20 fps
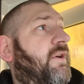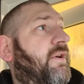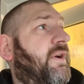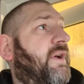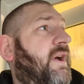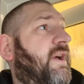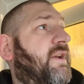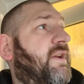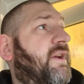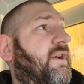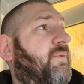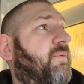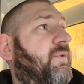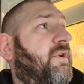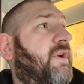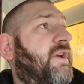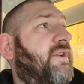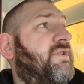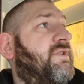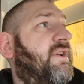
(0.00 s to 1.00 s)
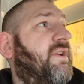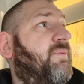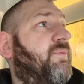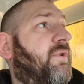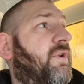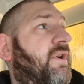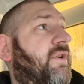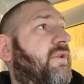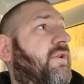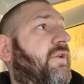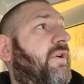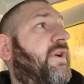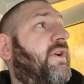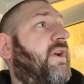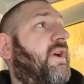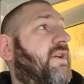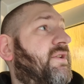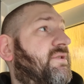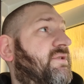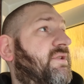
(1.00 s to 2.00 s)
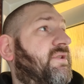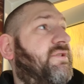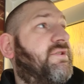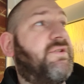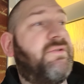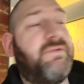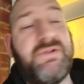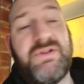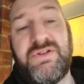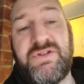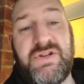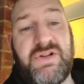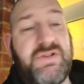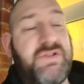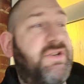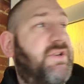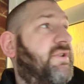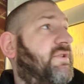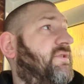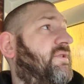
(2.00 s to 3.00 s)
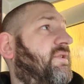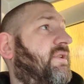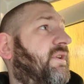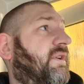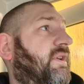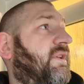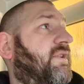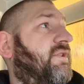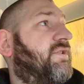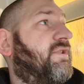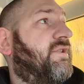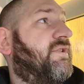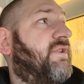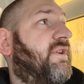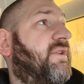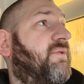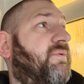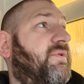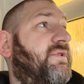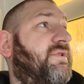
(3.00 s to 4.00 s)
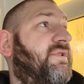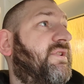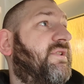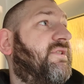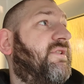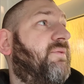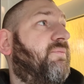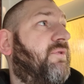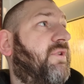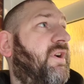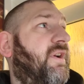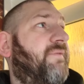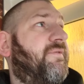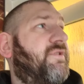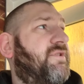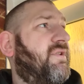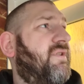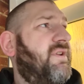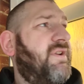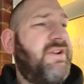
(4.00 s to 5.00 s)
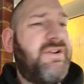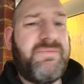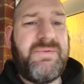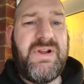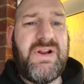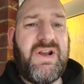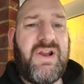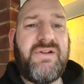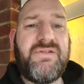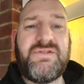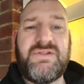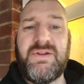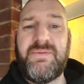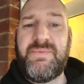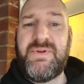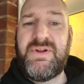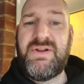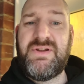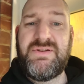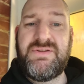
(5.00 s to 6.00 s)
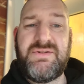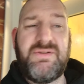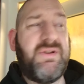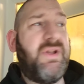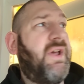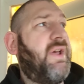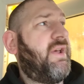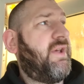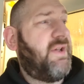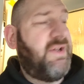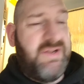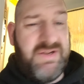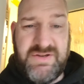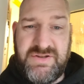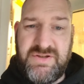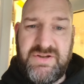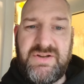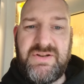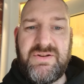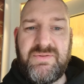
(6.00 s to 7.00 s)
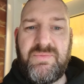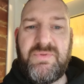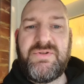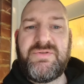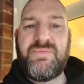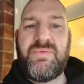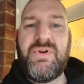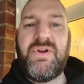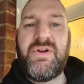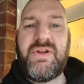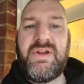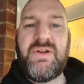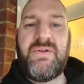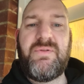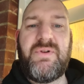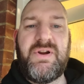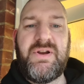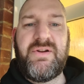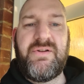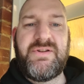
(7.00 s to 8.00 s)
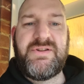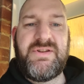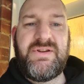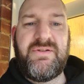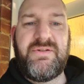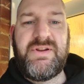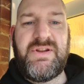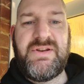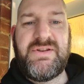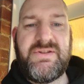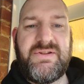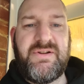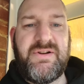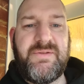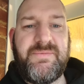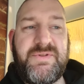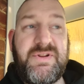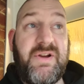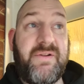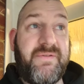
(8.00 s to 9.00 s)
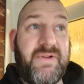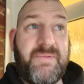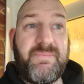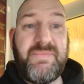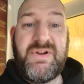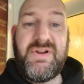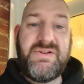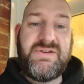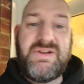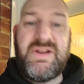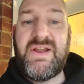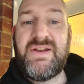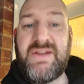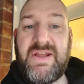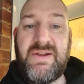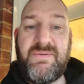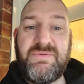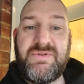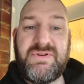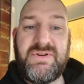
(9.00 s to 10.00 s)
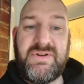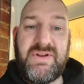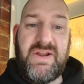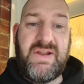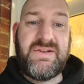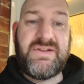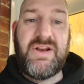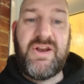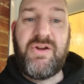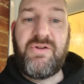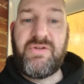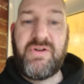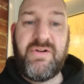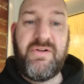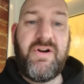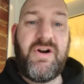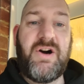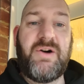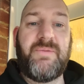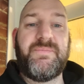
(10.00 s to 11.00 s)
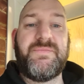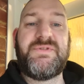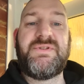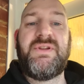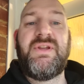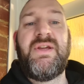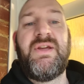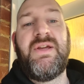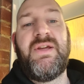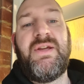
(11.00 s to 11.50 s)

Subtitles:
I had it 118-109, as did two of the judges, and the other judge had it 116-111. So a little bit closer, because Ishida was working quite nicely on the inside himself, and because he had the longer arms,